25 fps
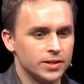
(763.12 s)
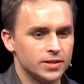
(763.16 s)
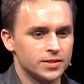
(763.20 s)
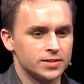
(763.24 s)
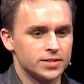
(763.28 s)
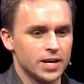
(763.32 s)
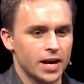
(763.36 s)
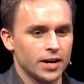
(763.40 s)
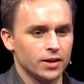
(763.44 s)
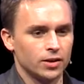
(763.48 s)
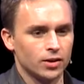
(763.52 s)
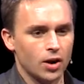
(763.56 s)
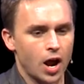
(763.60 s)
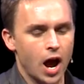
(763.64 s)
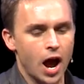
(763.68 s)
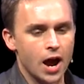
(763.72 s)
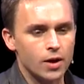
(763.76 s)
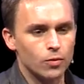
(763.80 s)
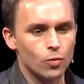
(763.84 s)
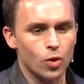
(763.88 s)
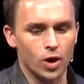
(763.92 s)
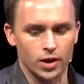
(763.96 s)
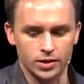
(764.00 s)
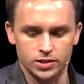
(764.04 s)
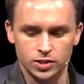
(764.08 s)
a designer. I
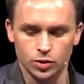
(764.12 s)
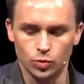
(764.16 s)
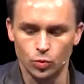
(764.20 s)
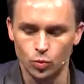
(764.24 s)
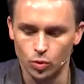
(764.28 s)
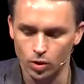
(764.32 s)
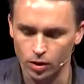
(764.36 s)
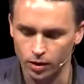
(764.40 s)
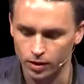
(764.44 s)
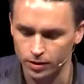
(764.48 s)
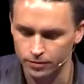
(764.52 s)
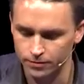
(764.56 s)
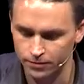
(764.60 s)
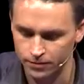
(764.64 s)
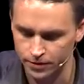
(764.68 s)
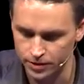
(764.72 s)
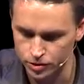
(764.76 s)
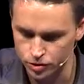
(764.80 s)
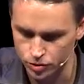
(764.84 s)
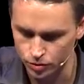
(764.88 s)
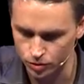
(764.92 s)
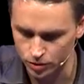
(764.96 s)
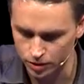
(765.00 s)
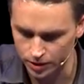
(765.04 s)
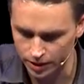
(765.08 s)
want to work
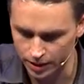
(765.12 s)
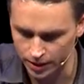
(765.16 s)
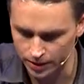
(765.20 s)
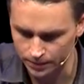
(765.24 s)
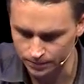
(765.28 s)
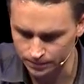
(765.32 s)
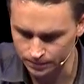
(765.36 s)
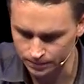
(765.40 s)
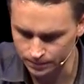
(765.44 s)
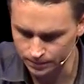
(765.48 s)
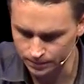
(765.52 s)
visually.